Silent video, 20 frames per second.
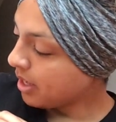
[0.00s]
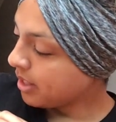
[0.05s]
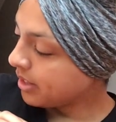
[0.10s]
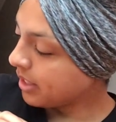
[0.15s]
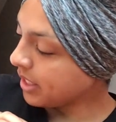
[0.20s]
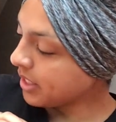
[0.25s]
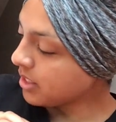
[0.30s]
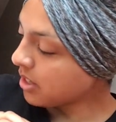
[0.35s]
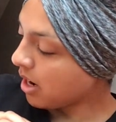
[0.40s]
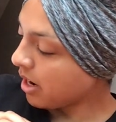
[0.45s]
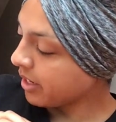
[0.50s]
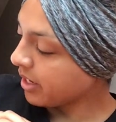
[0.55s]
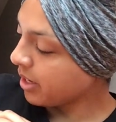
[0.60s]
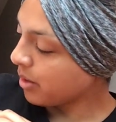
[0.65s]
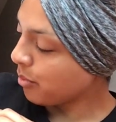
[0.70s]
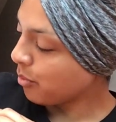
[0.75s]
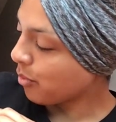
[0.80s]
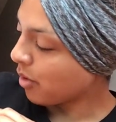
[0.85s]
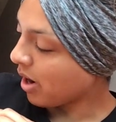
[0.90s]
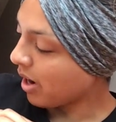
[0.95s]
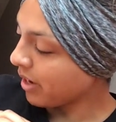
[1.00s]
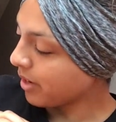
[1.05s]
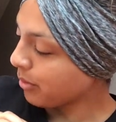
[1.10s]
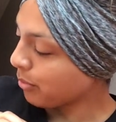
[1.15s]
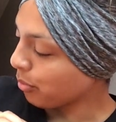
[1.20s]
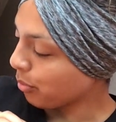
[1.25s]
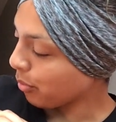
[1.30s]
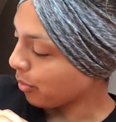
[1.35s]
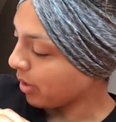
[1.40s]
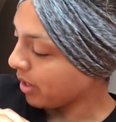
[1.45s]
They taught him why
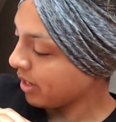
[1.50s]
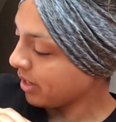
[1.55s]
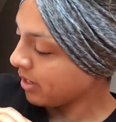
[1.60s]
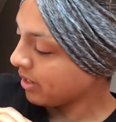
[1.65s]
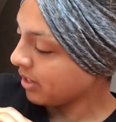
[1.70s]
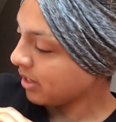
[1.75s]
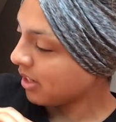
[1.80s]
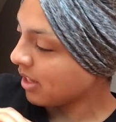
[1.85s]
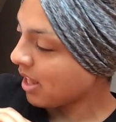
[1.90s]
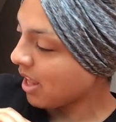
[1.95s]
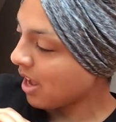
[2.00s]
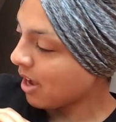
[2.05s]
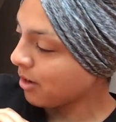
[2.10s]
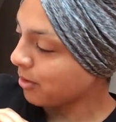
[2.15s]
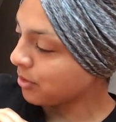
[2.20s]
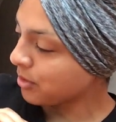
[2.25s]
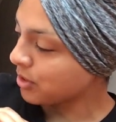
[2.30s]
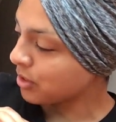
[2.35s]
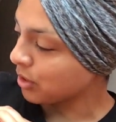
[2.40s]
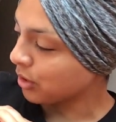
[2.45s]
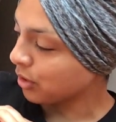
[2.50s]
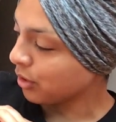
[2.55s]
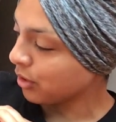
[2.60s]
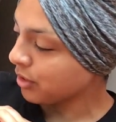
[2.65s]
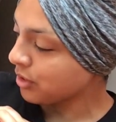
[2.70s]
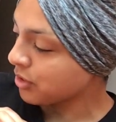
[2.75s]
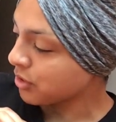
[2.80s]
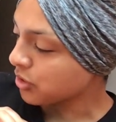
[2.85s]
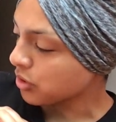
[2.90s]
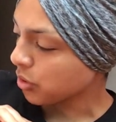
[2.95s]
rain clouds
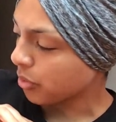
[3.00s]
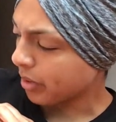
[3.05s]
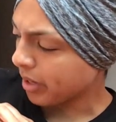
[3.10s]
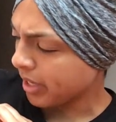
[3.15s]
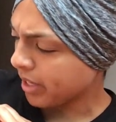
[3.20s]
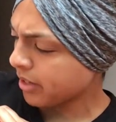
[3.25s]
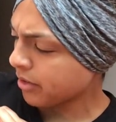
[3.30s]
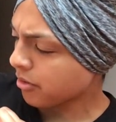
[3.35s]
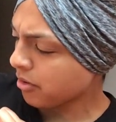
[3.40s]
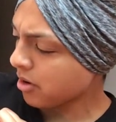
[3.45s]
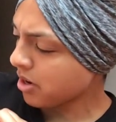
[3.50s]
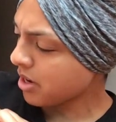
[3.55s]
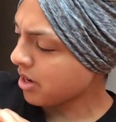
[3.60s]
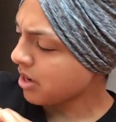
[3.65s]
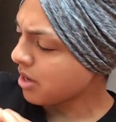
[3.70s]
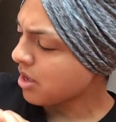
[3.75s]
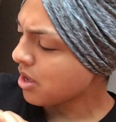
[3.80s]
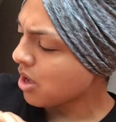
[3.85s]
looked so angry,